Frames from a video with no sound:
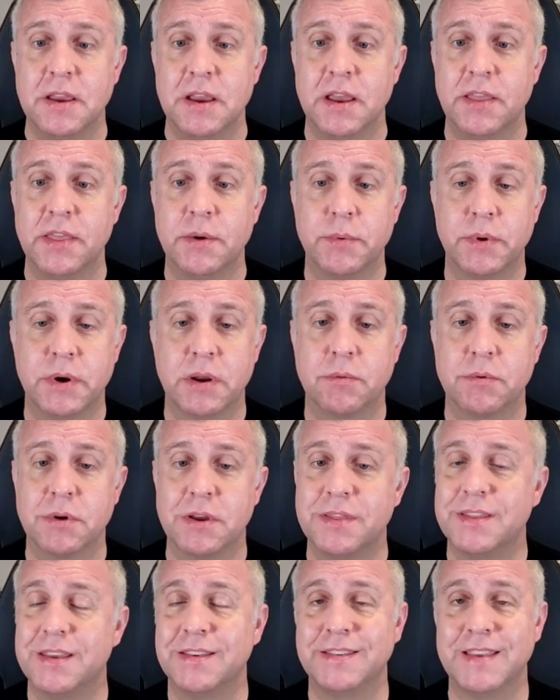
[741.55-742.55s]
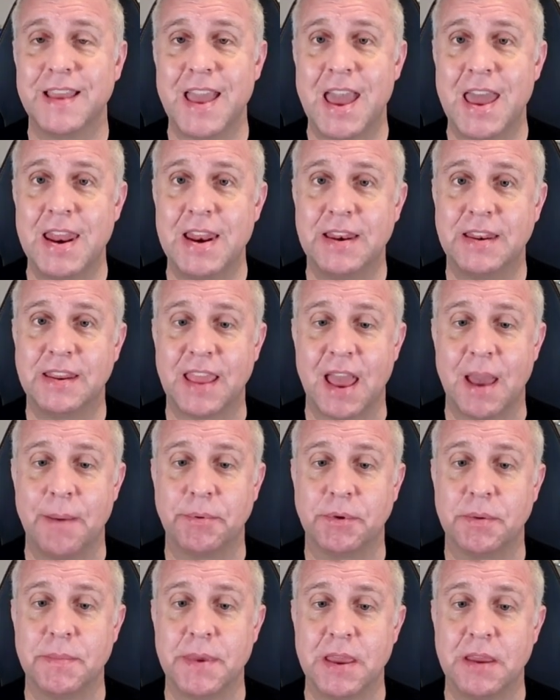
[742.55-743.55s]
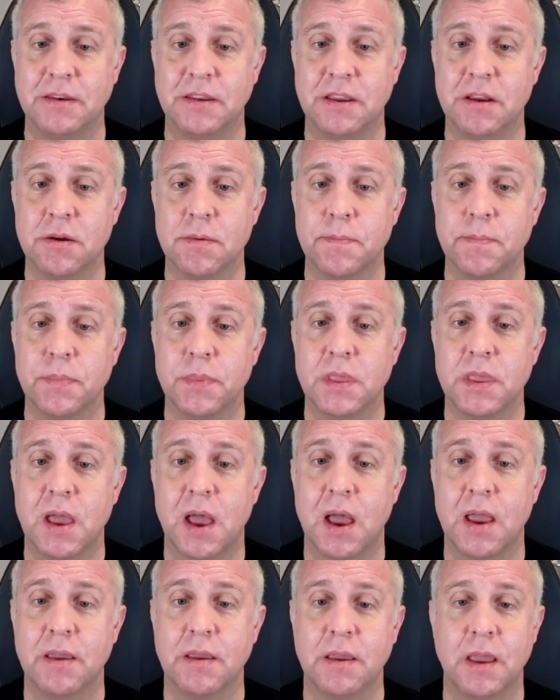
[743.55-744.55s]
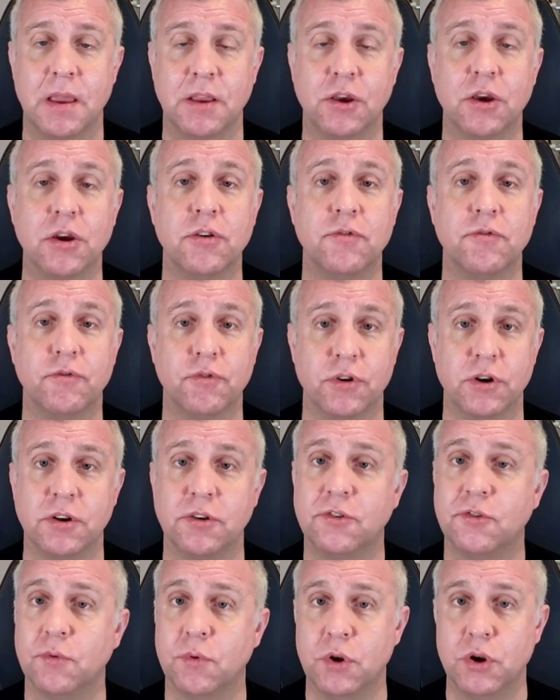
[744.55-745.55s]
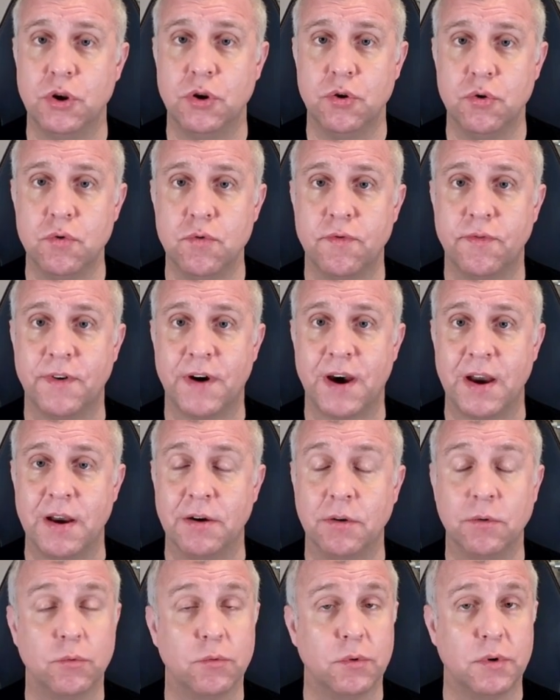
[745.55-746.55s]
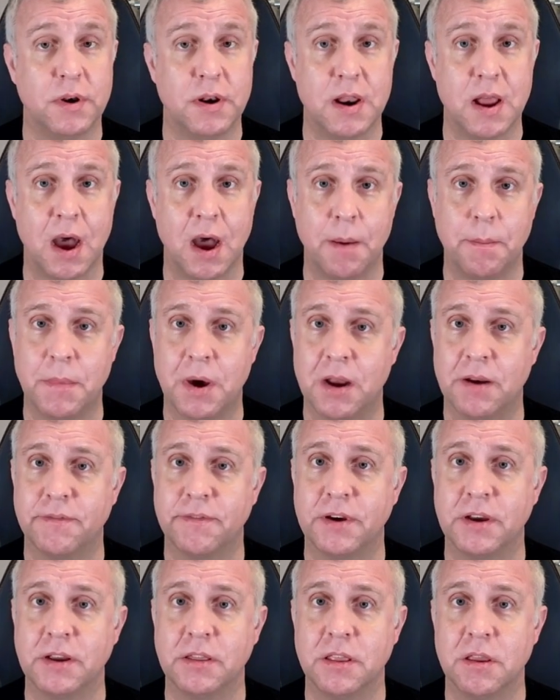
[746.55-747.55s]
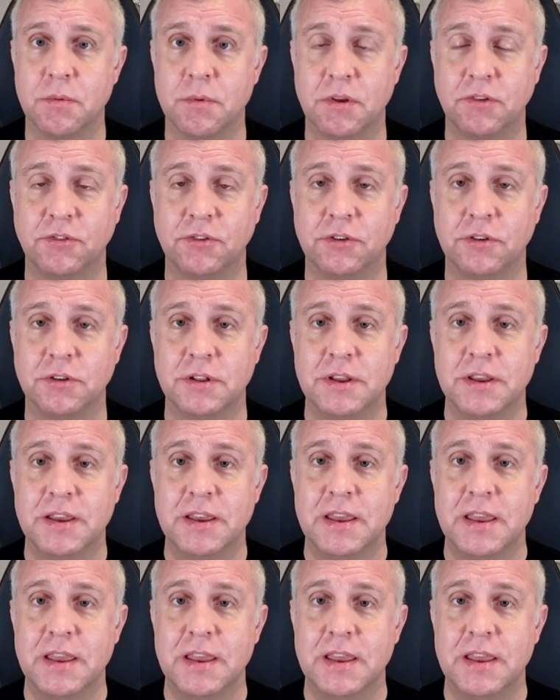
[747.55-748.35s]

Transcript: And then when I run this editcap command here, I convert it to a new file, not modifying the original.